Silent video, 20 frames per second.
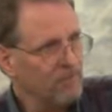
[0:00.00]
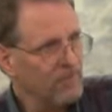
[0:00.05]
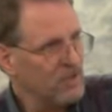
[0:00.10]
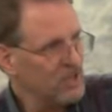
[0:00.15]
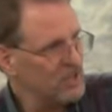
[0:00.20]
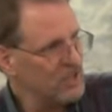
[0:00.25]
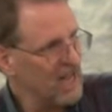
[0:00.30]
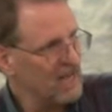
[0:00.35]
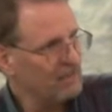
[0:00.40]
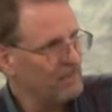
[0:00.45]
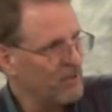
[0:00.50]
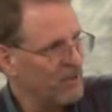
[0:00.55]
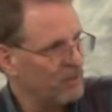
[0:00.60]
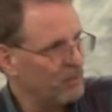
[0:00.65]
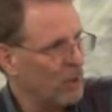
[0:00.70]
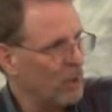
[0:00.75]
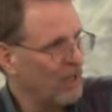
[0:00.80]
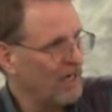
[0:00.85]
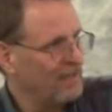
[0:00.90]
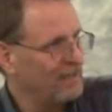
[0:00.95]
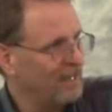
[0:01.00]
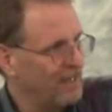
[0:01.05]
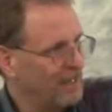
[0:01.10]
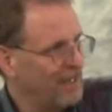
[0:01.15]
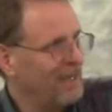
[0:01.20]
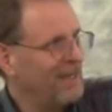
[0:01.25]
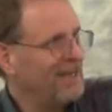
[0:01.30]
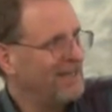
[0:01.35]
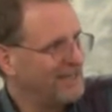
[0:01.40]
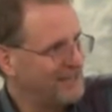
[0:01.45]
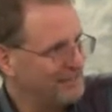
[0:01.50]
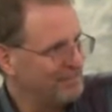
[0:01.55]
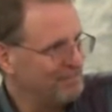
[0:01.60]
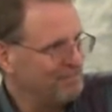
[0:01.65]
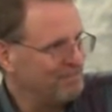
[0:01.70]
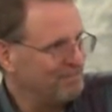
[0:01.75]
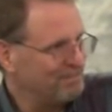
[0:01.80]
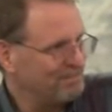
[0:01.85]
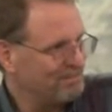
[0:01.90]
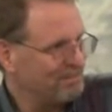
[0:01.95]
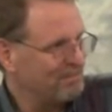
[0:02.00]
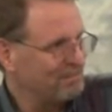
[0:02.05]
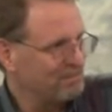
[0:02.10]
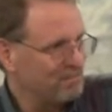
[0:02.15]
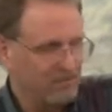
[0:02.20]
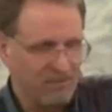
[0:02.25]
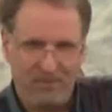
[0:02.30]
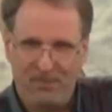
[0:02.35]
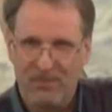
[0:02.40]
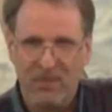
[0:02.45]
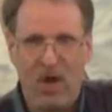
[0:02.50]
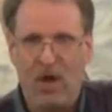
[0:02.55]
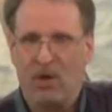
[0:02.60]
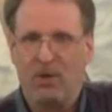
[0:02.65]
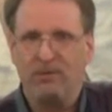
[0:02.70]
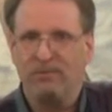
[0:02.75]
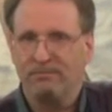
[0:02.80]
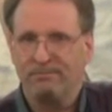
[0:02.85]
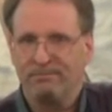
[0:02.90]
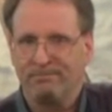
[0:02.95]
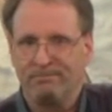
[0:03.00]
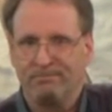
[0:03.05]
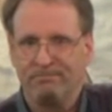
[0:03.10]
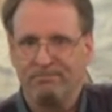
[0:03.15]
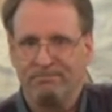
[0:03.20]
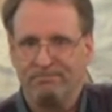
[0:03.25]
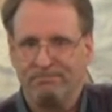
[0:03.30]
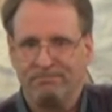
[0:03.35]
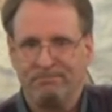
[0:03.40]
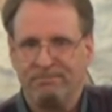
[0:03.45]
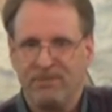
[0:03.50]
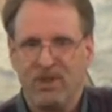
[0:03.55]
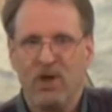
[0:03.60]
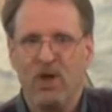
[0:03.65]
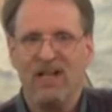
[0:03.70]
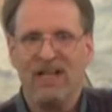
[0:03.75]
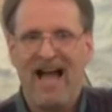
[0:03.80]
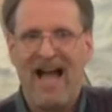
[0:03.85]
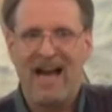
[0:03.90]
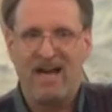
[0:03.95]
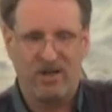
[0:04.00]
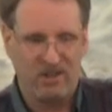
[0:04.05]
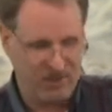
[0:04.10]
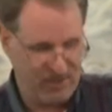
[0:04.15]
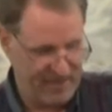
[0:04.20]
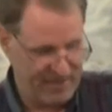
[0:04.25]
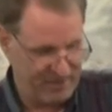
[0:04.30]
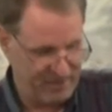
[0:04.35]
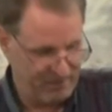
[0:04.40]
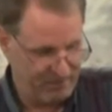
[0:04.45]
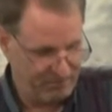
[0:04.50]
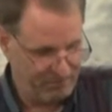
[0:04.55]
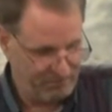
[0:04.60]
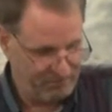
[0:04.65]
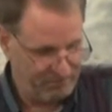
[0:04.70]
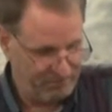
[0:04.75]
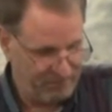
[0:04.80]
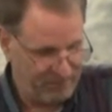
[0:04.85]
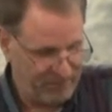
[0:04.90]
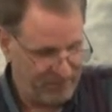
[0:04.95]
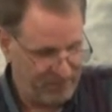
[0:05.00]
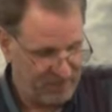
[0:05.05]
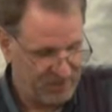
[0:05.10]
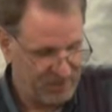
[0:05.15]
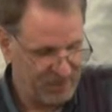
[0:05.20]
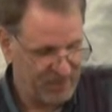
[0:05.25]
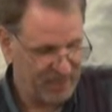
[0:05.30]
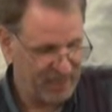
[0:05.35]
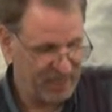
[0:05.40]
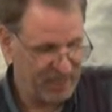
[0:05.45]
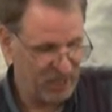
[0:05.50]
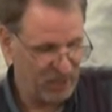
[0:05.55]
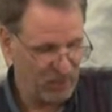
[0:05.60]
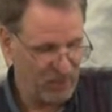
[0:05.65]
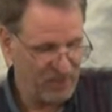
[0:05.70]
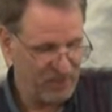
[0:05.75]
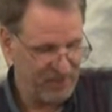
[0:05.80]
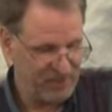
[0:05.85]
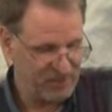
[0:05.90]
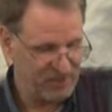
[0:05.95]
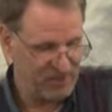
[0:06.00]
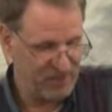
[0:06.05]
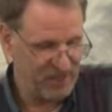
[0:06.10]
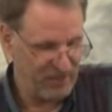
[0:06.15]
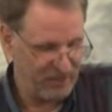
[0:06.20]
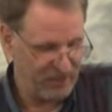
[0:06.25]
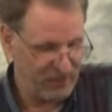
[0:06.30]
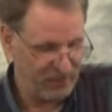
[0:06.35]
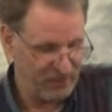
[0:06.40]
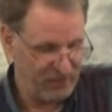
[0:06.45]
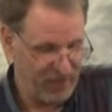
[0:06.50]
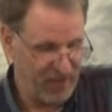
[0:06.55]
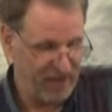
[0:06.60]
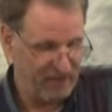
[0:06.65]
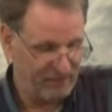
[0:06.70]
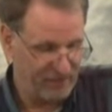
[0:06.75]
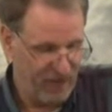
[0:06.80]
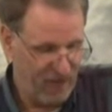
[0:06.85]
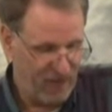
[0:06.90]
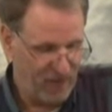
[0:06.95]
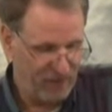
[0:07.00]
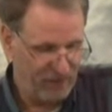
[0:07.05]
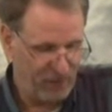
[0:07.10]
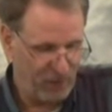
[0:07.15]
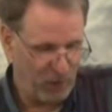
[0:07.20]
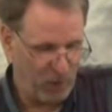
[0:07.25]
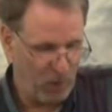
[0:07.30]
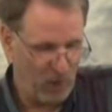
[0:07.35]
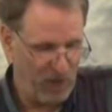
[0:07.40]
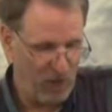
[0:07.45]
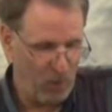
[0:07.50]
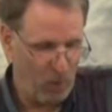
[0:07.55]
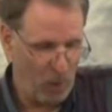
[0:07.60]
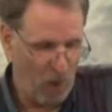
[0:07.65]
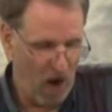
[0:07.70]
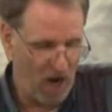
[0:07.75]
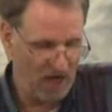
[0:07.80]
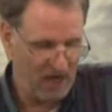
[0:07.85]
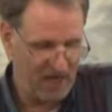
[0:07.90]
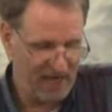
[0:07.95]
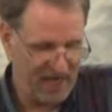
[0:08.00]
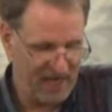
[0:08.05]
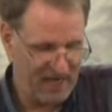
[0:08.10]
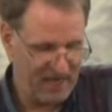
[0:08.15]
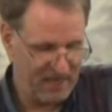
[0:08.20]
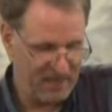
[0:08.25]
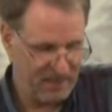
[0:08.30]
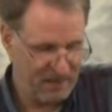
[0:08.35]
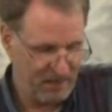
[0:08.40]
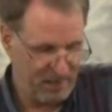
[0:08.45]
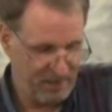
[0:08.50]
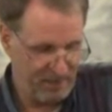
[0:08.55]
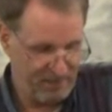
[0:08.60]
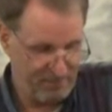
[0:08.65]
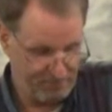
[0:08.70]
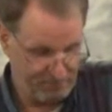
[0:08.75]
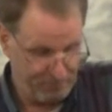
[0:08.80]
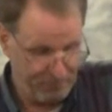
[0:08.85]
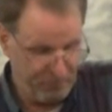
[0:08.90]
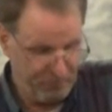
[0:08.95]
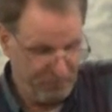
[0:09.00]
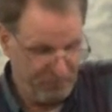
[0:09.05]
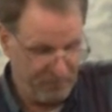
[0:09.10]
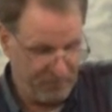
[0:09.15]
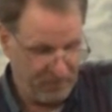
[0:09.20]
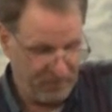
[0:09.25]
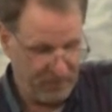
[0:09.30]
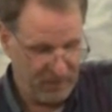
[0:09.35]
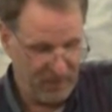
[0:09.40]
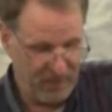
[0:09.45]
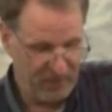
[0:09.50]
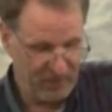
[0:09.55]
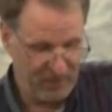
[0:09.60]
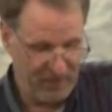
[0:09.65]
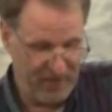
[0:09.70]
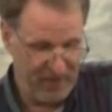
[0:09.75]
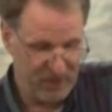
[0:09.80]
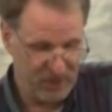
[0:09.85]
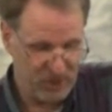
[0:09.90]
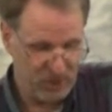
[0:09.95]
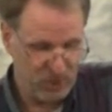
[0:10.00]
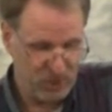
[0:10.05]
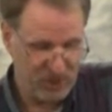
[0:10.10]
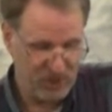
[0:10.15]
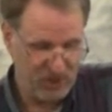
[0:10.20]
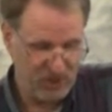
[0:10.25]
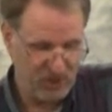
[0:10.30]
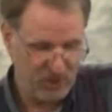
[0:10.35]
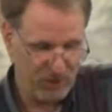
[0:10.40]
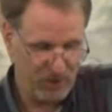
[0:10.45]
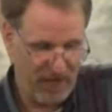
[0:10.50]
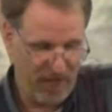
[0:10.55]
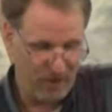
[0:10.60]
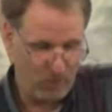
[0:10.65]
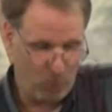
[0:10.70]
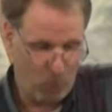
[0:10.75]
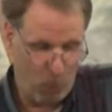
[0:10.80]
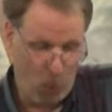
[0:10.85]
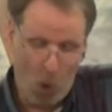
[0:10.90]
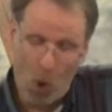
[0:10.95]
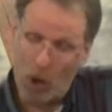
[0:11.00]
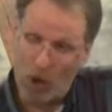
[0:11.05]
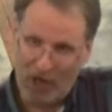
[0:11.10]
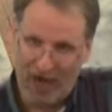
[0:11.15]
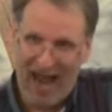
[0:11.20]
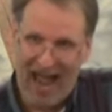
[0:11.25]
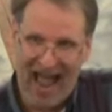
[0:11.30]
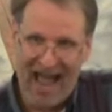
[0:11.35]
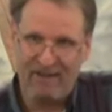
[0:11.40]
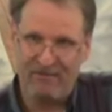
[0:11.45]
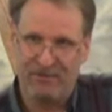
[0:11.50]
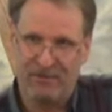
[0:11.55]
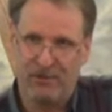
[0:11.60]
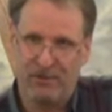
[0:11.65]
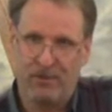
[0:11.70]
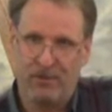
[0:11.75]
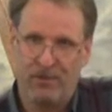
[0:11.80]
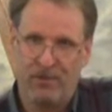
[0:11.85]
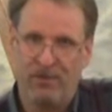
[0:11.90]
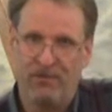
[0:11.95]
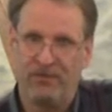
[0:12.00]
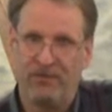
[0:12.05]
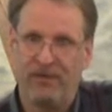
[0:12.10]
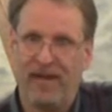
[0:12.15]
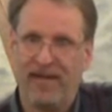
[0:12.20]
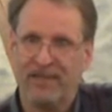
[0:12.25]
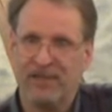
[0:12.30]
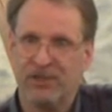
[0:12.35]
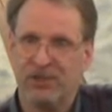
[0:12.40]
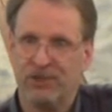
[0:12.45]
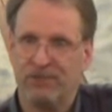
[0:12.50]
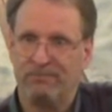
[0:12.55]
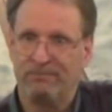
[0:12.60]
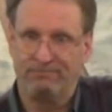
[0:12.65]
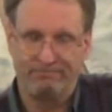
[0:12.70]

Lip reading: Just like Mother Morgan, no, you're a liar, Satan. 2 Corinthians 10-5, for we walk in the flesh. We do not war after the flesh.